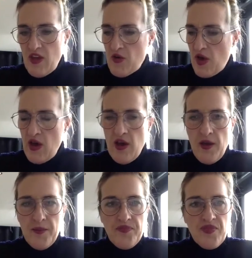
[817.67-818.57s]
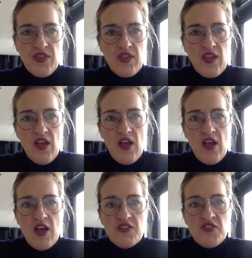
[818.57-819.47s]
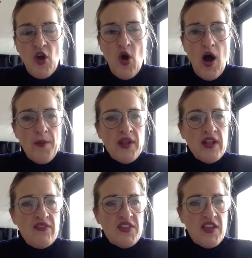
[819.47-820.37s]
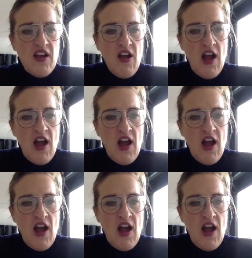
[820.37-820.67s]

Okay, so I'm going to leave it there,